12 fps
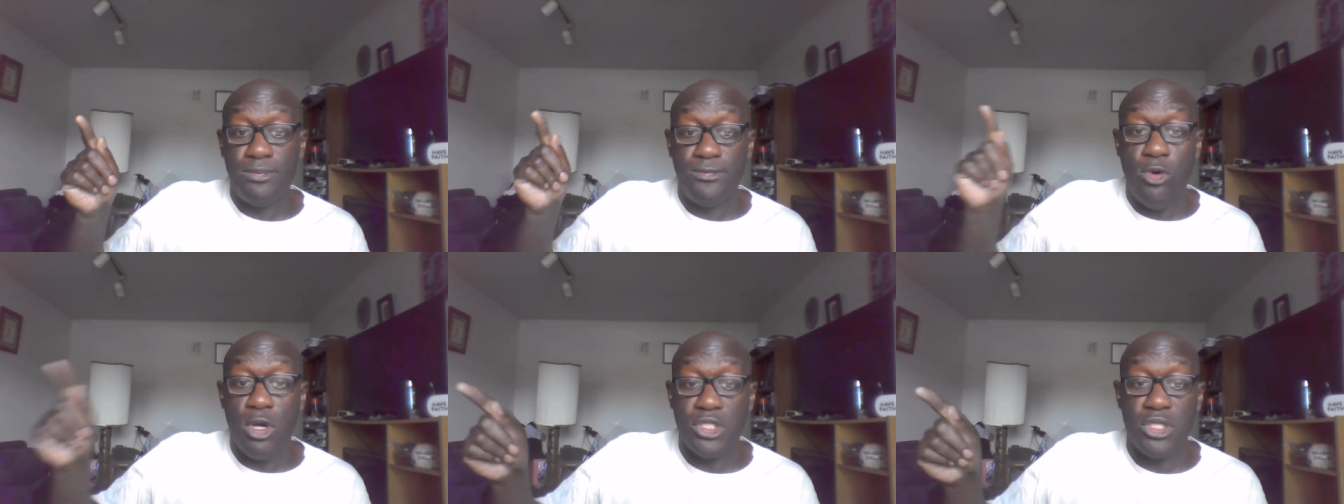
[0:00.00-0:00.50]

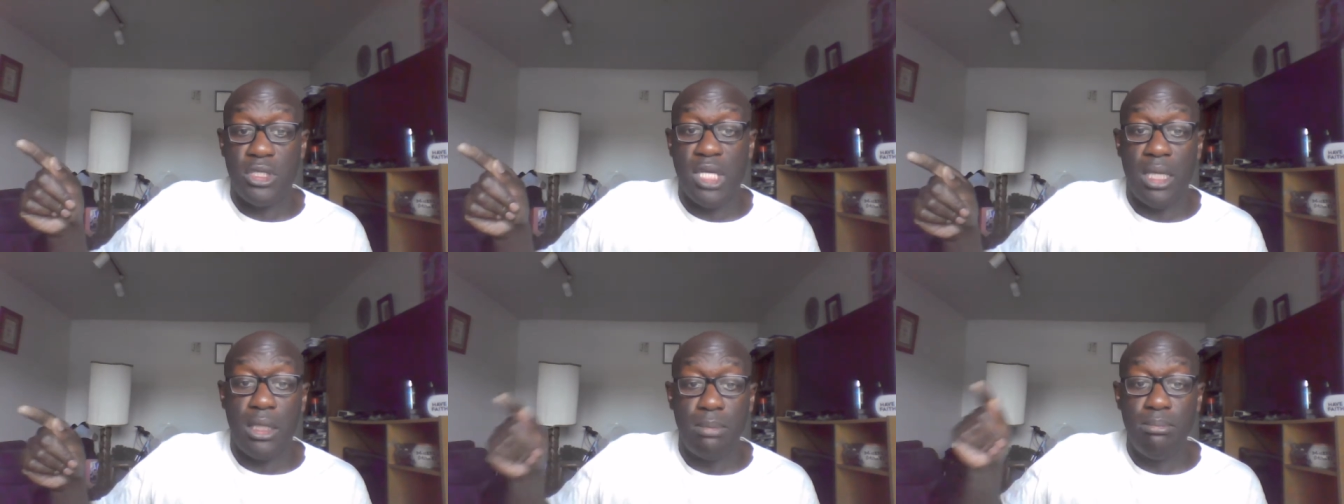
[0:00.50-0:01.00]
fortune
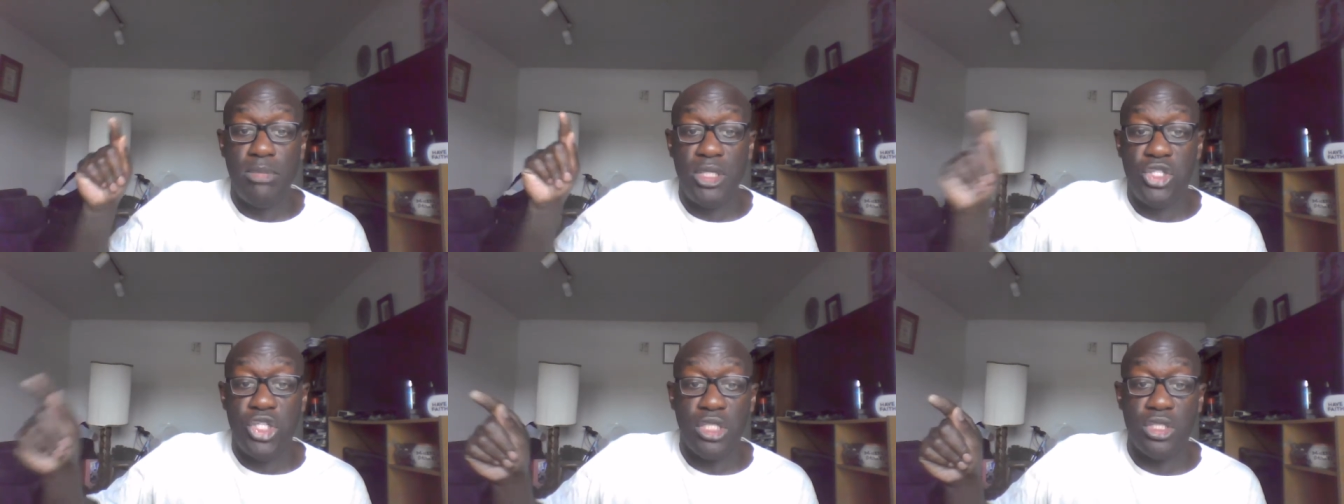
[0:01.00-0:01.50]
teller
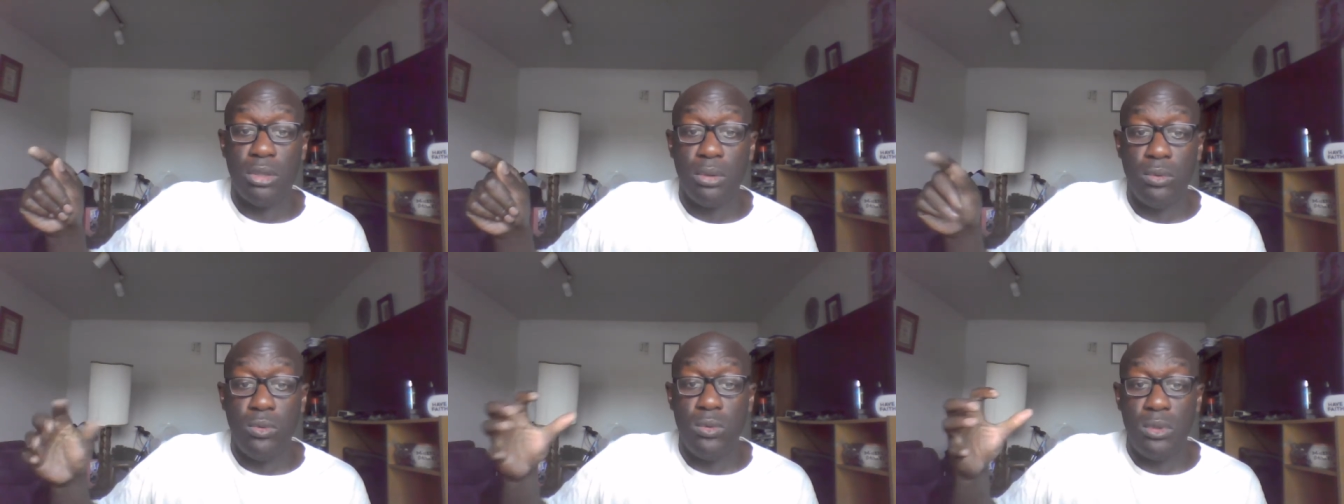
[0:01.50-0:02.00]

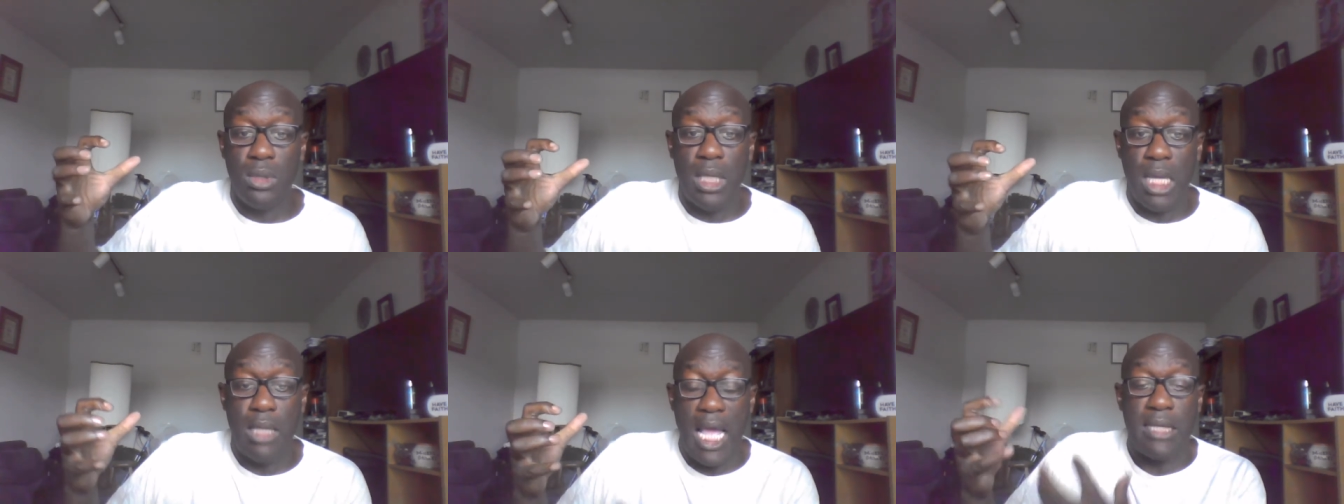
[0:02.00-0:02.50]
magician who
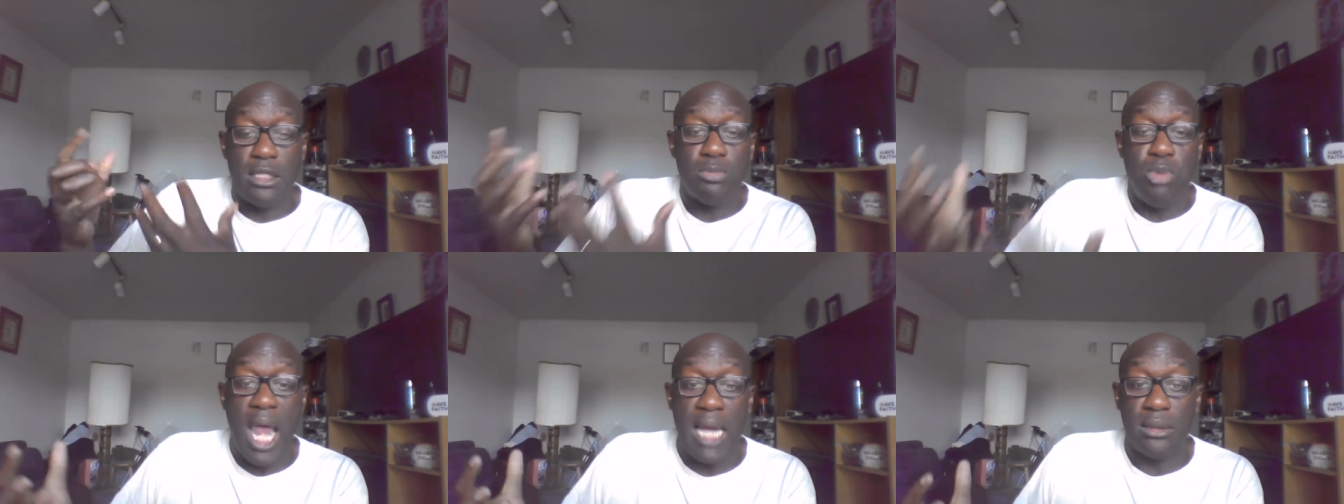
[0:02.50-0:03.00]
has this
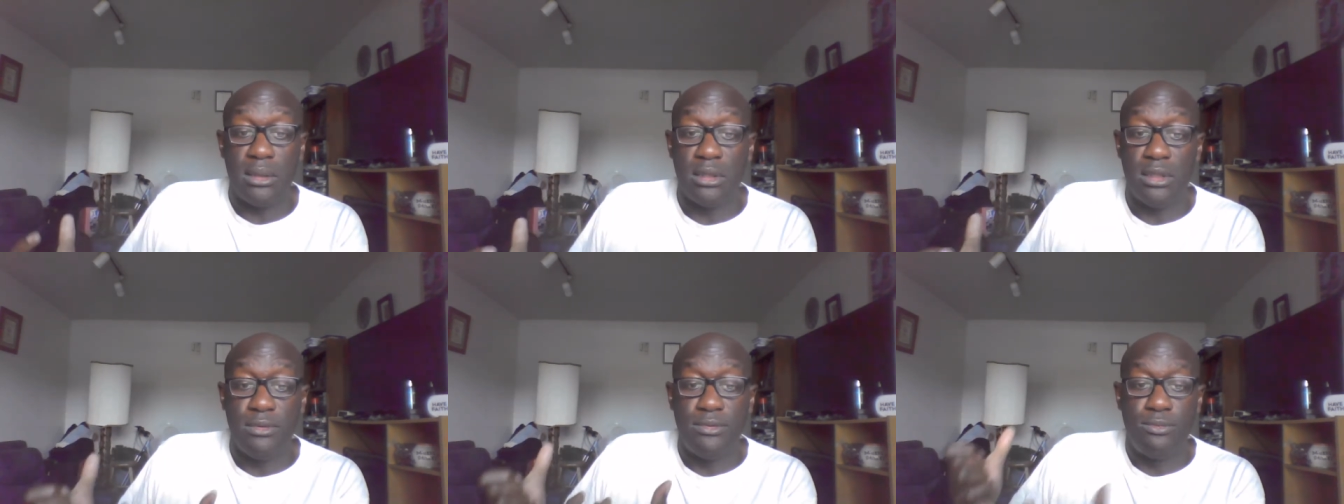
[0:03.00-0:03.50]

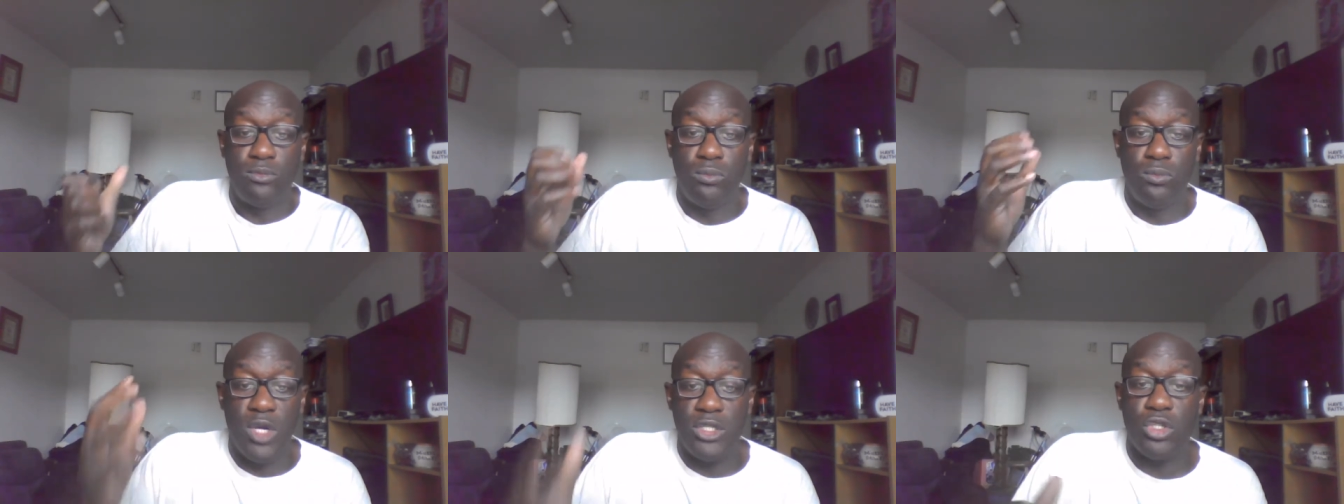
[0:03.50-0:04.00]
practice of
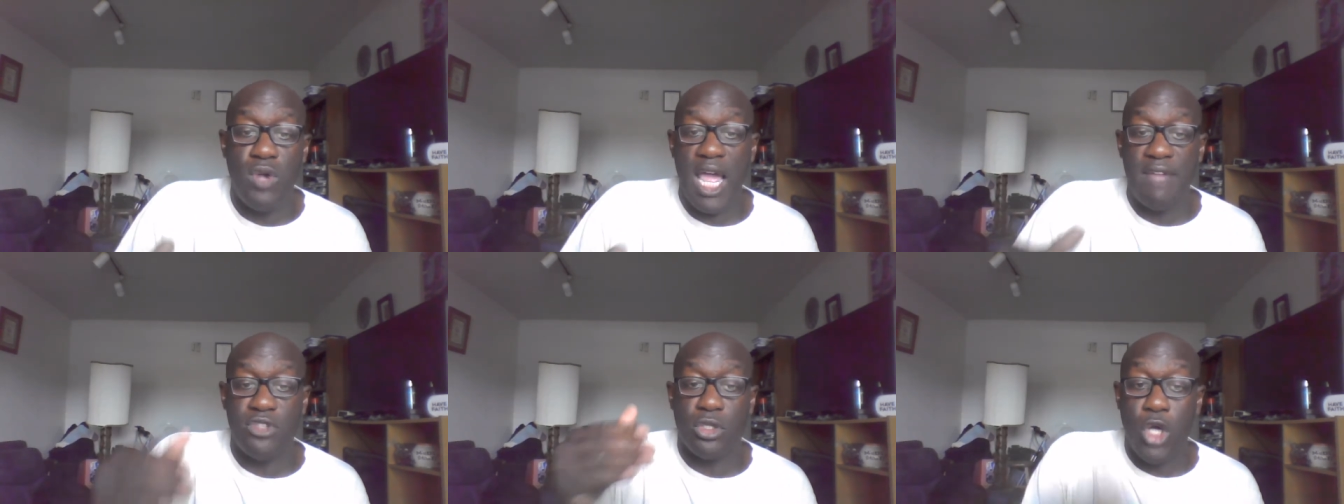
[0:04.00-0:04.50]

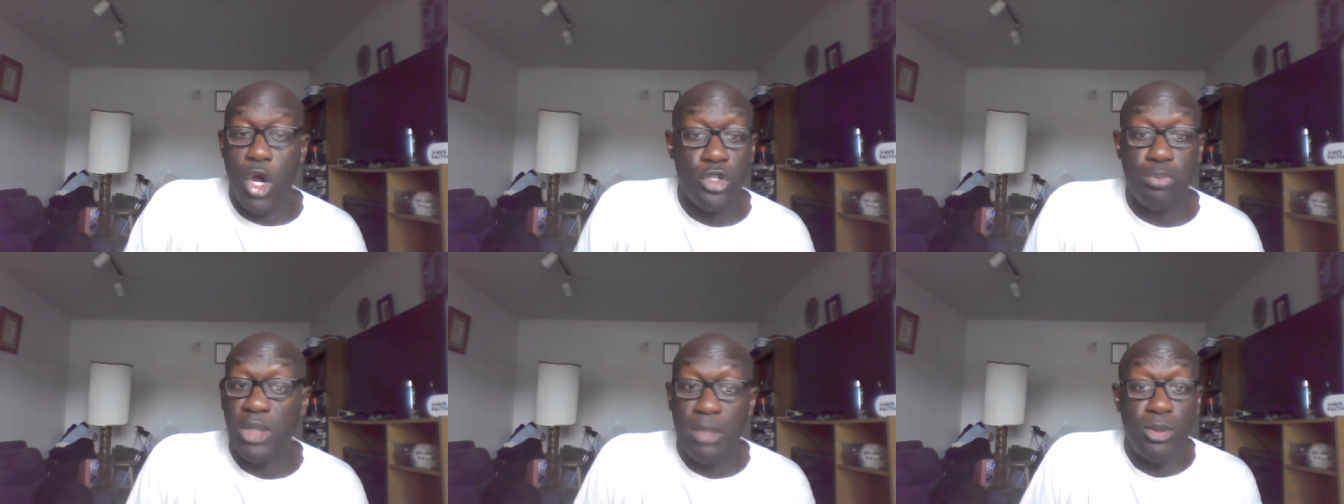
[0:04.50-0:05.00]
witchcraft to
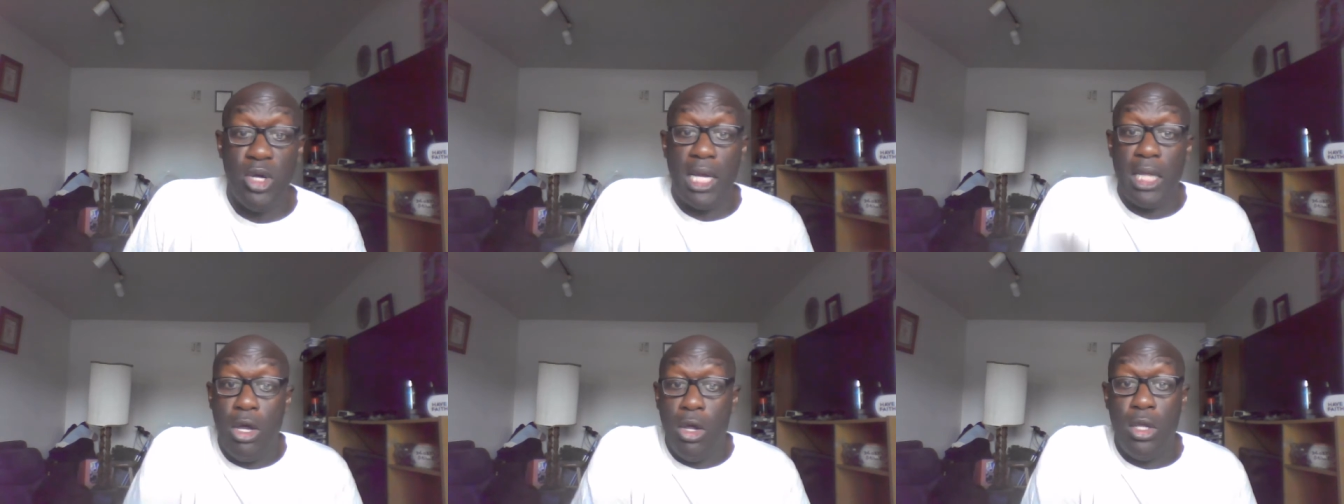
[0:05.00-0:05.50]
curse people,
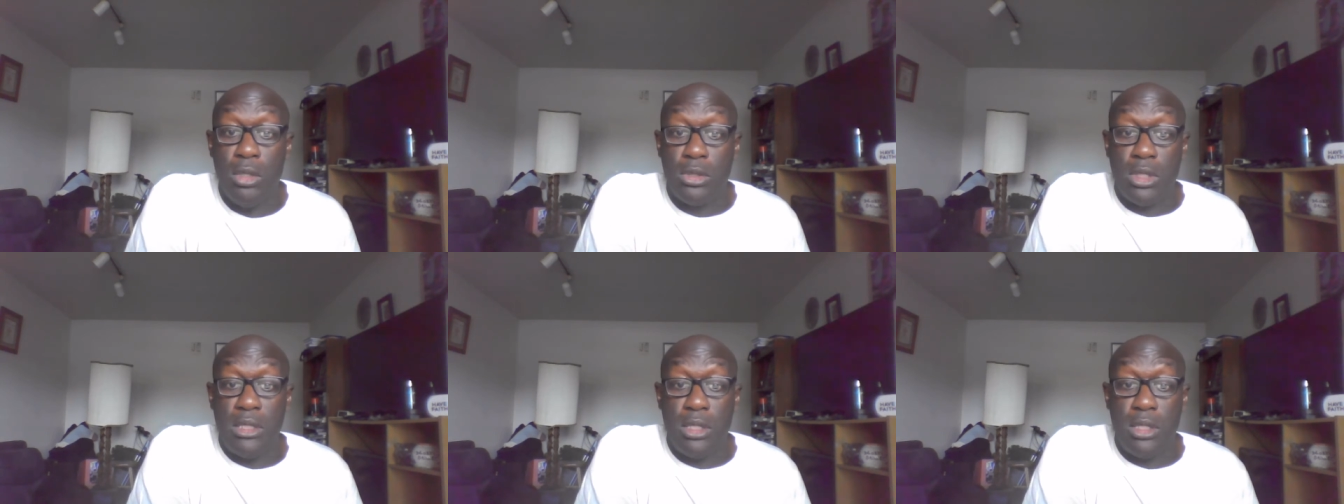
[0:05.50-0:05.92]
and he all